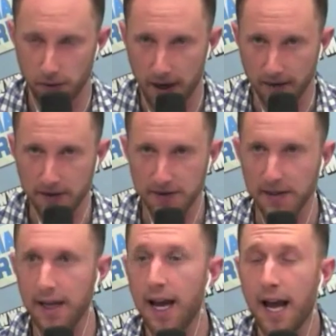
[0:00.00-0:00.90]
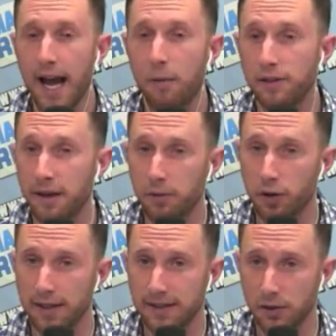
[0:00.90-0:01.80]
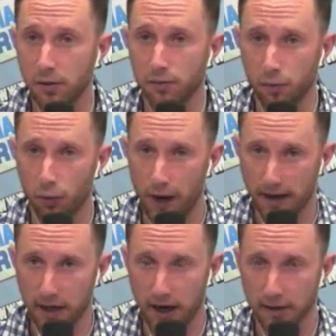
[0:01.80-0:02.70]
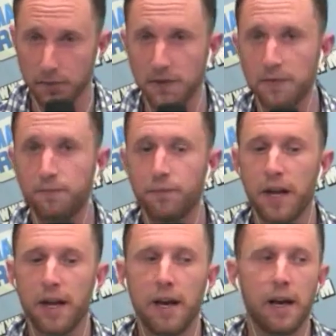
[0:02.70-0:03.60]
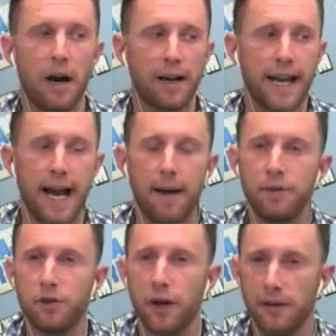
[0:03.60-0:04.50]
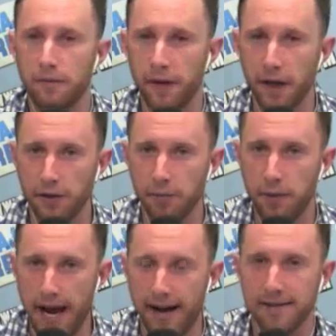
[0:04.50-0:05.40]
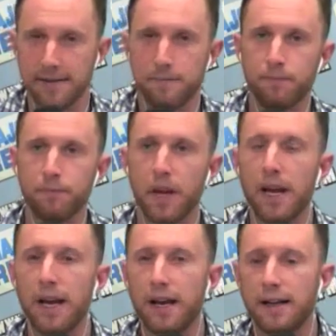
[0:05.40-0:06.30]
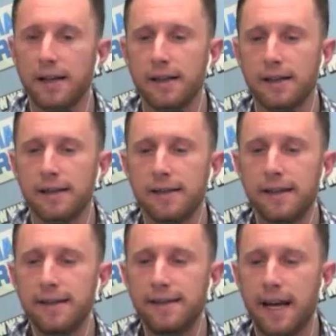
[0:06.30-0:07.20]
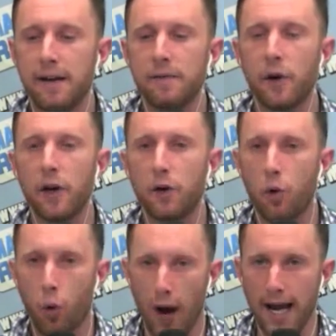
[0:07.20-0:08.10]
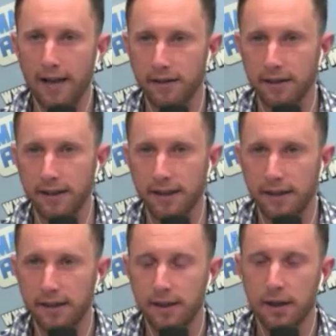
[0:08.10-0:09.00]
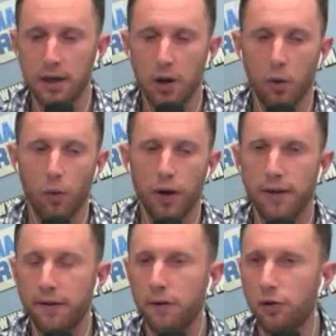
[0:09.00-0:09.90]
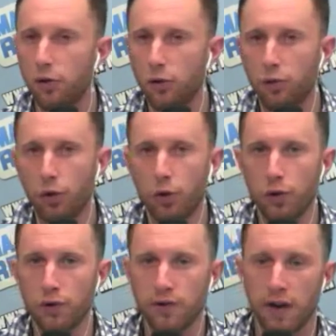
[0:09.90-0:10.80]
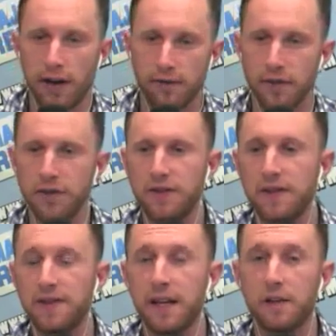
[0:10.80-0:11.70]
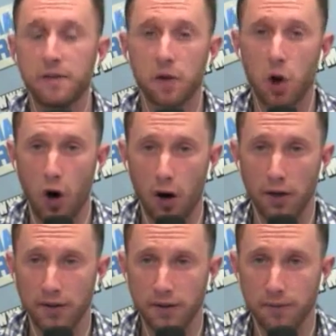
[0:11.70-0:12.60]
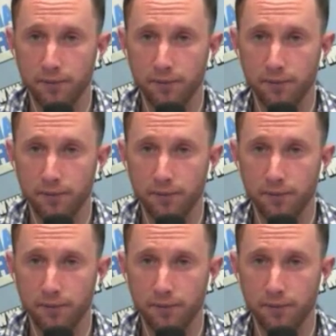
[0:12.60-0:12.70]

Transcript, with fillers: obviously, and when Democrats still ran Congress, uh, cap and trade failed to pass. Since then, very quietly, with new rules on efficiency standards for cars,